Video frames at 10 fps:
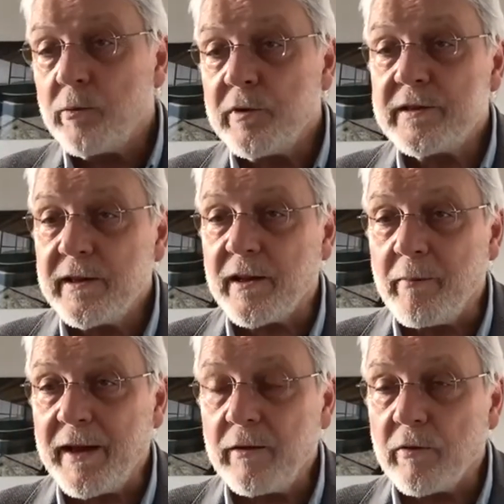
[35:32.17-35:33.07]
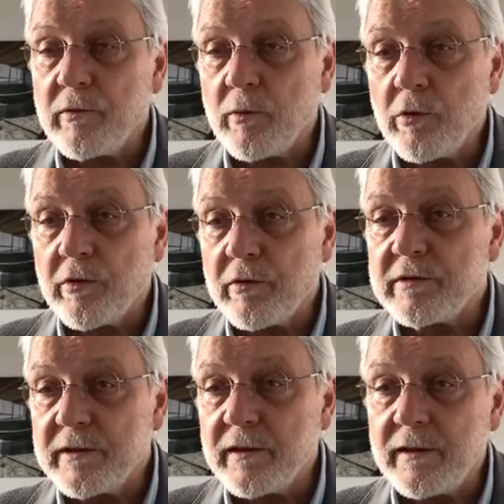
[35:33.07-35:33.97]
And we see that many of the
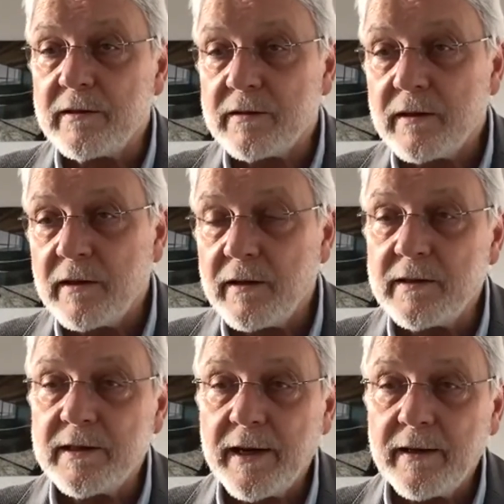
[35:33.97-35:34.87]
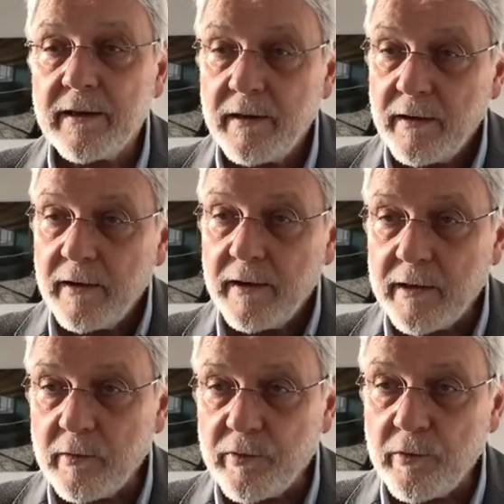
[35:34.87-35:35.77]
workers in this area
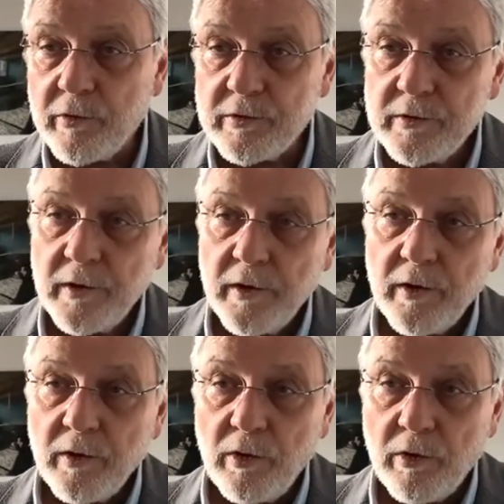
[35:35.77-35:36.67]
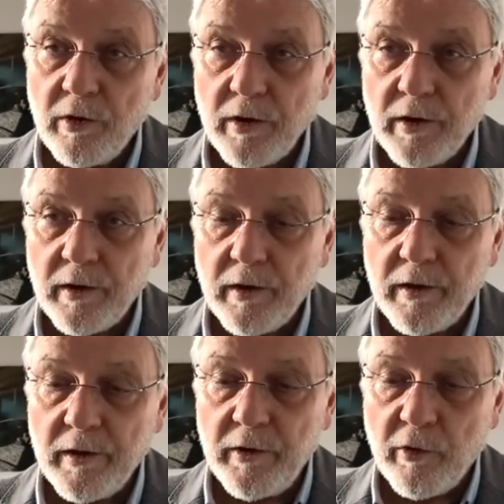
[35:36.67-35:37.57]
are, of course,
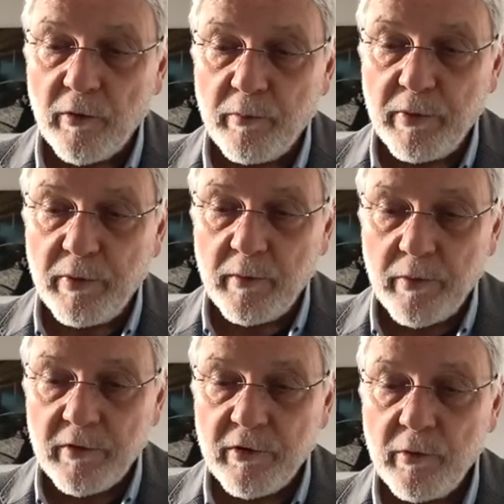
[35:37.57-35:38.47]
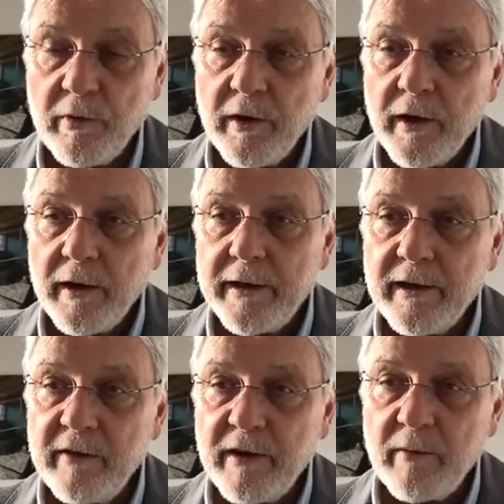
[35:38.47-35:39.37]
young people. So
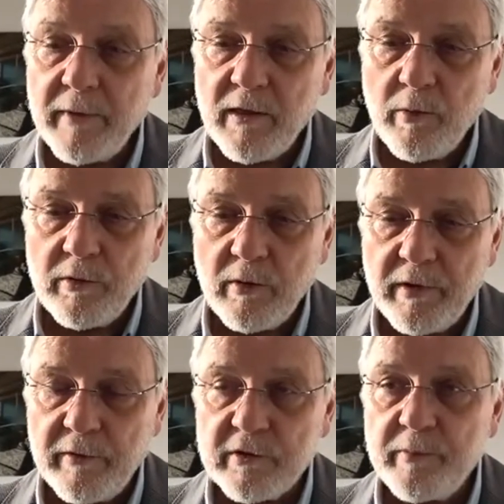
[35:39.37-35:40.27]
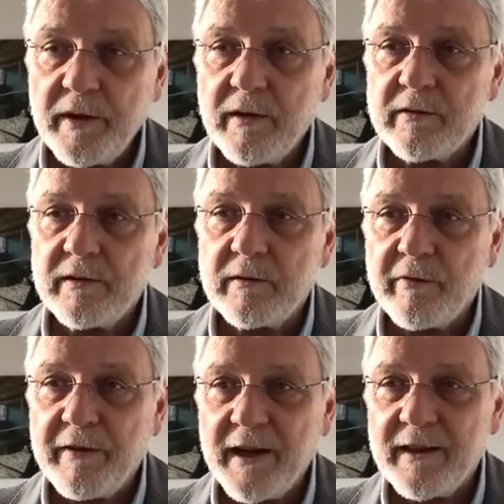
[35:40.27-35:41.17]
I agree very much with the previous speakers in
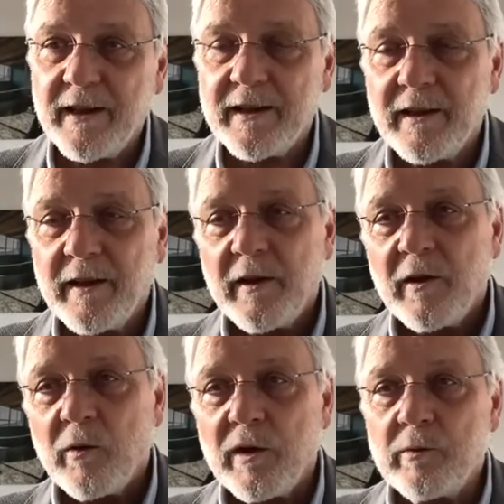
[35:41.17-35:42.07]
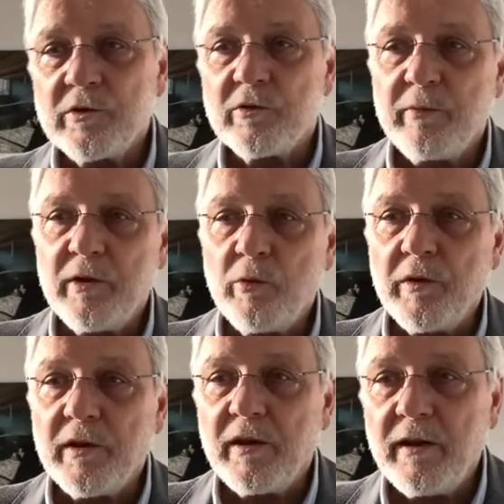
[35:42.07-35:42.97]
the fact that what we should be
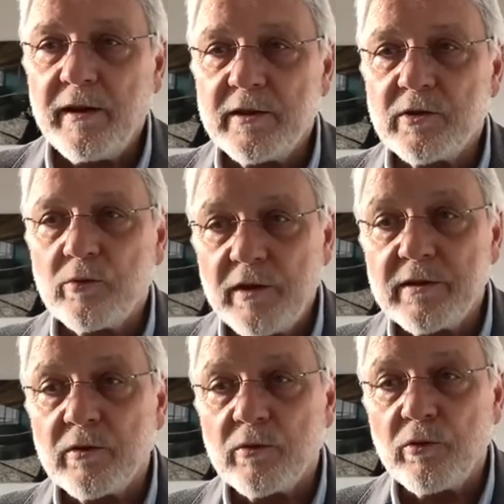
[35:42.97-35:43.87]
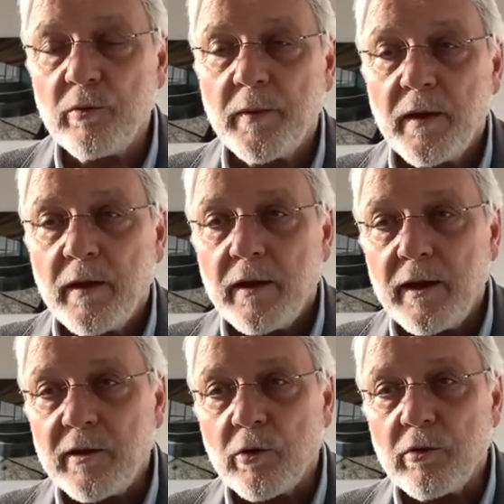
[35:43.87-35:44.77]
doing here is to listen to you
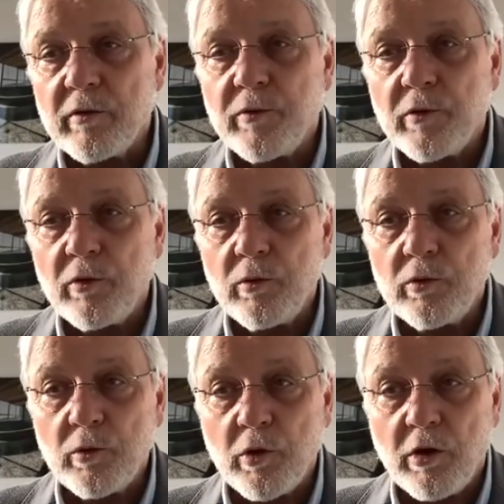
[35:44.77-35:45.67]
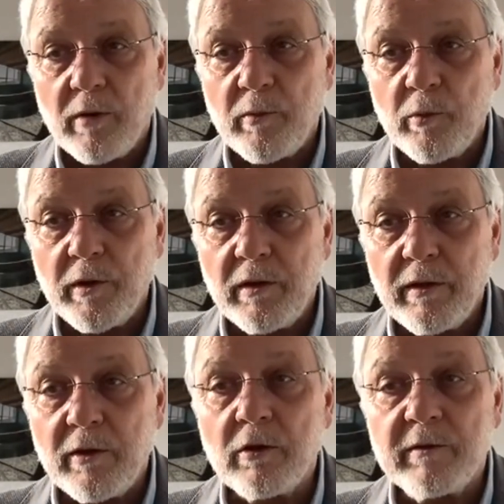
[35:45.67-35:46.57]
in order for you to come
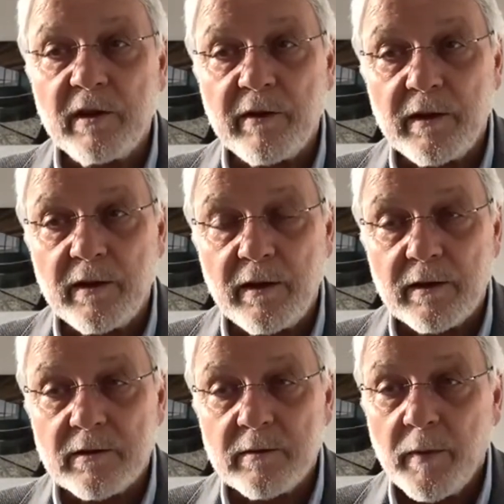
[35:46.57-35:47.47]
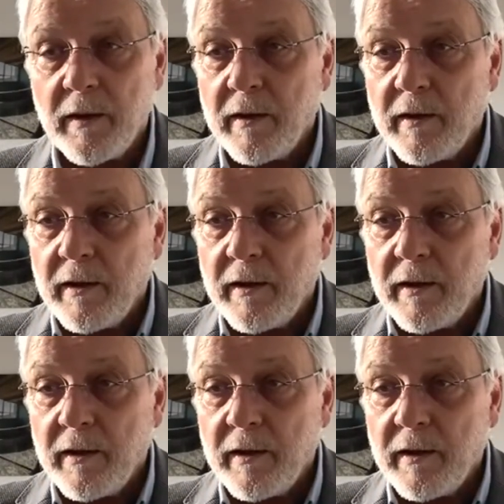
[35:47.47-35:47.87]
with innovative ideas.